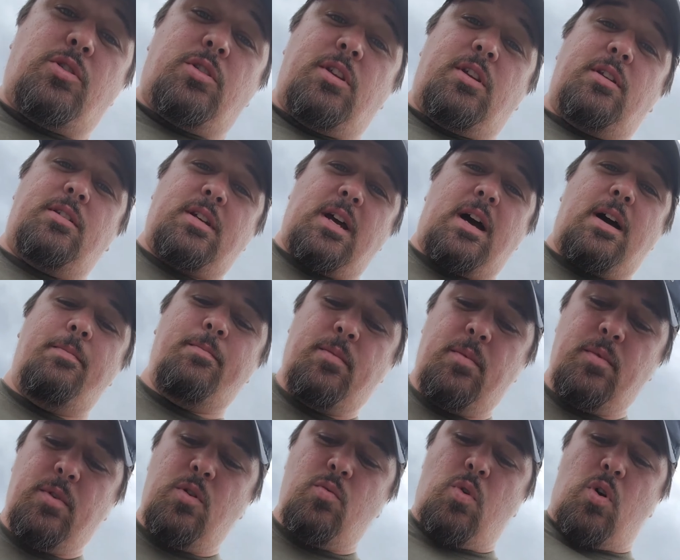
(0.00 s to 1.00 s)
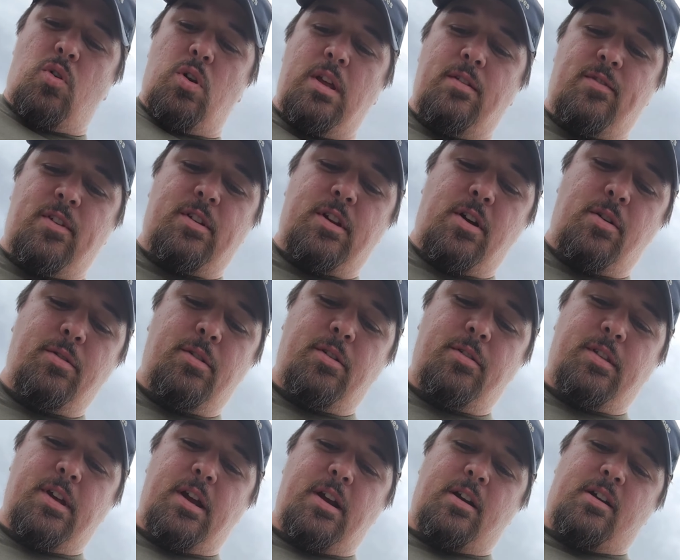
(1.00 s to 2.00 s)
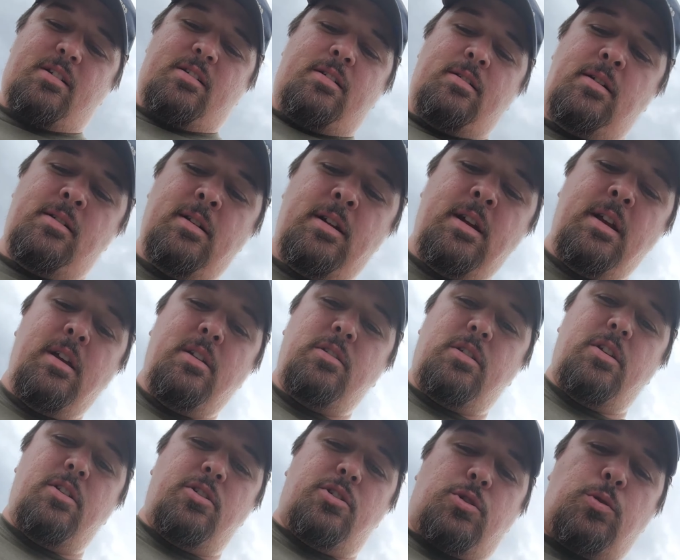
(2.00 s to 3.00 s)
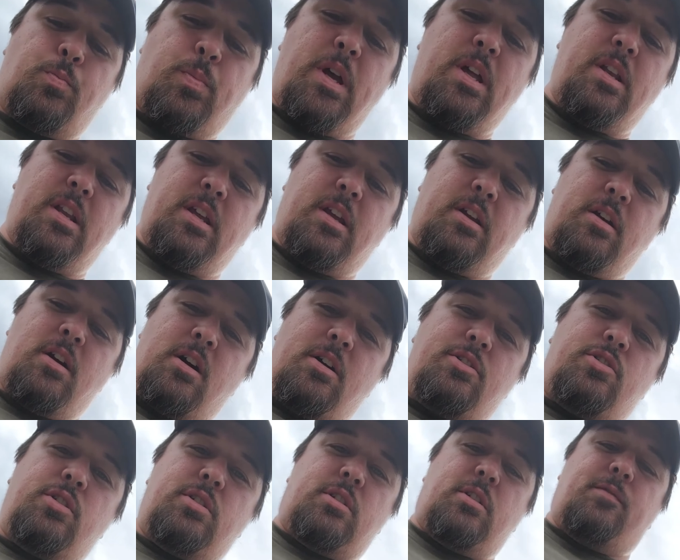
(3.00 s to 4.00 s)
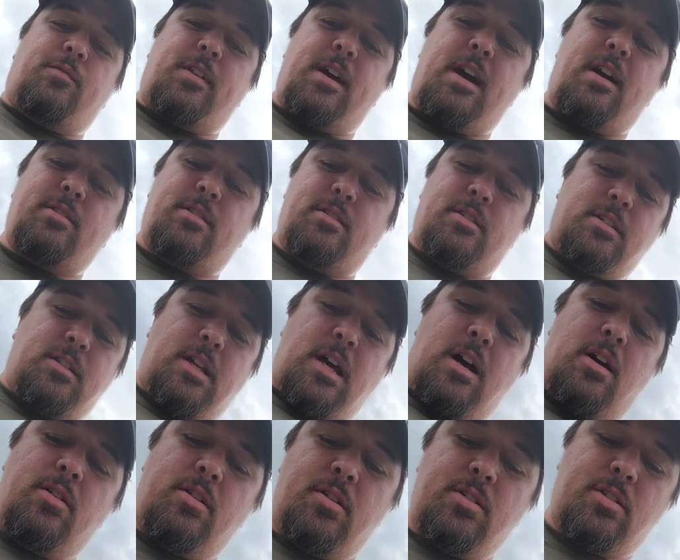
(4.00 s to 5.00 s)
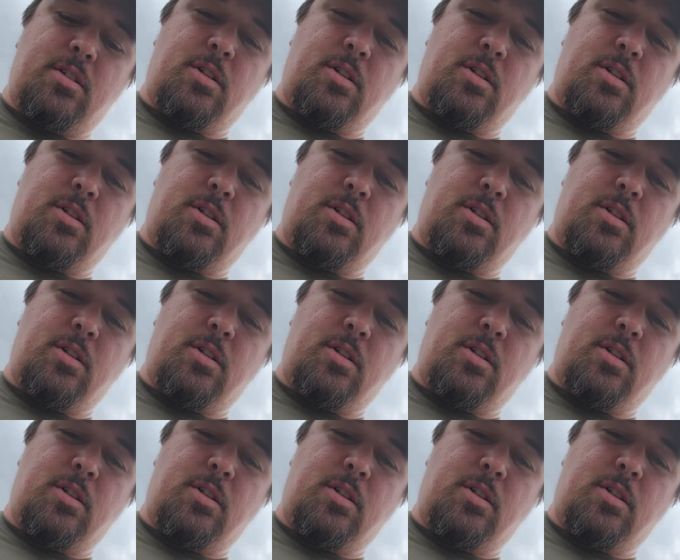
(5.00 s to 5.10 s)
of the time, you won't even know they're there. So you're spending hundreds of thousands of dollars